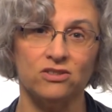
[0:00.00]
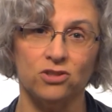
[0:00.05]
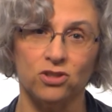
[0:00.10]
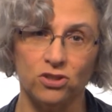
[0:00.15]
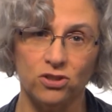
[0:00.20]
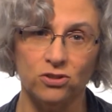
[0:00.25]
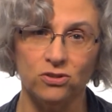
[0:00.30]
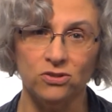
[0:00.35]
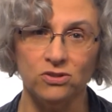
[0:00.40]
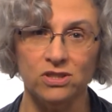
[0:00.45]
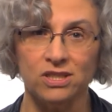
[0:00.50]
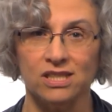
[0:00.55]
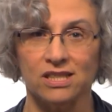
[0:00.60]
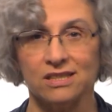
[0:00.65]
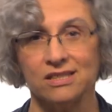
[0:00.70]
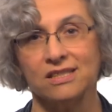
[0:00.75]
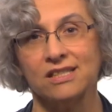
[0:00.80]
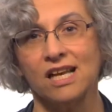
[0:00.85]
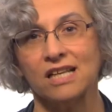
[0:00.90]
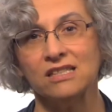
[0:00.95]
two
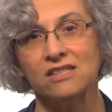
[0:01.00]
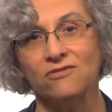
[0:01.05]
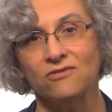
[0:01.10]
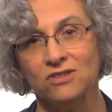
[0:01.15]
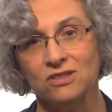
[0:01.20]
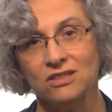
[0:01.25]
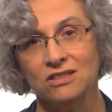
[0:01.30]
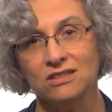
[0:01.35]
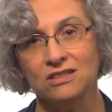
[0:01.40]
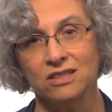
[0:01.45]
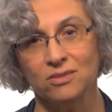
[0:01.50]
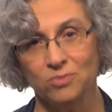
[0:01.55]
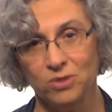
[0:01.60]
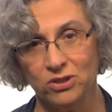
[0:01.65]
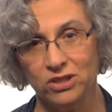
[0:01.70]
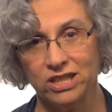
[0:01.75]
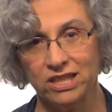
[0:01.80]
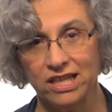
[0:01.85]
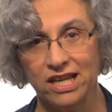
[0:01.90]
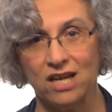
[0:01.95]
successful
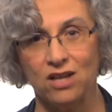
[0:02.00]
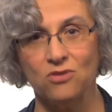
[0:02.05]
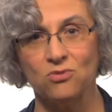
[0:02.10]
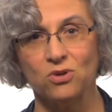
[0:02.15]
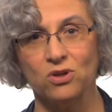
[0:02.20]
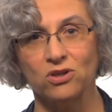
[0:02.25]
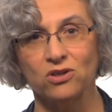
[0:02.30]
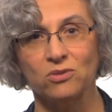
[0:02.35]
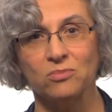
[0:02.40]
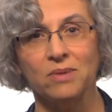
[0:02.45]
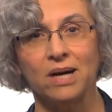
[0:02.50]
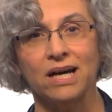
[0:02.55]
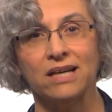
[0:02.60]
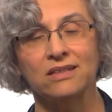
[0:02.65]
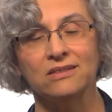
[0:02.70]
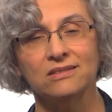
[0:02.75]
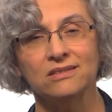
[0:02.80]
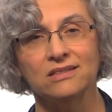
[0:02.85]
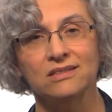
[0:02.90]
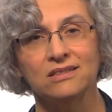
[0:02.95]
community health worker
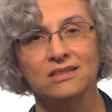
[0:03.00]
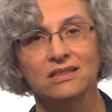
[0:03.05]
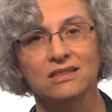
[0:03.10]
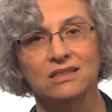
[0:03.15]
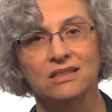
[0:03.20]
models,